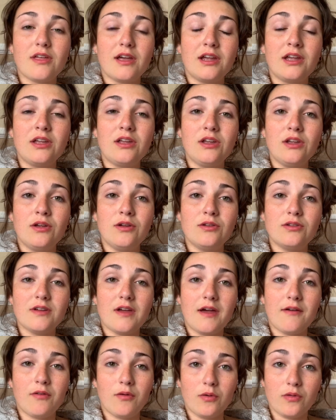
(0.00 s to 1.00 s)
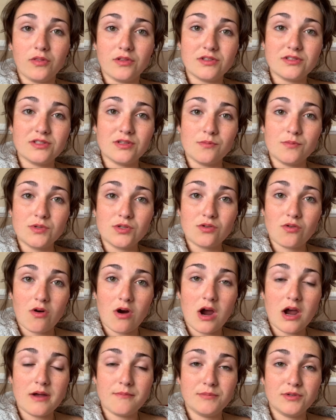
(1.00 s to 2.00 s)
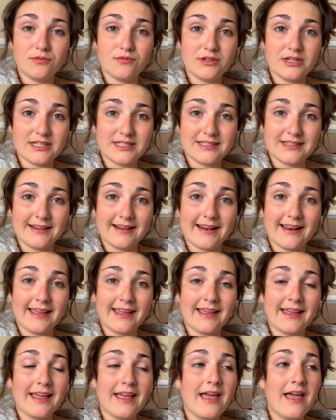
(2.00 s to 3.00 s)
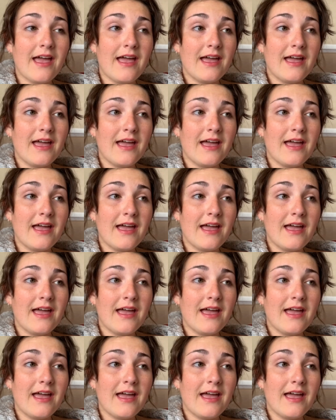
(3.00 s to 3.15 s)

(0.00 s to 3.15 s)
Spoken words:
Thank you to everyone that subscribed recently.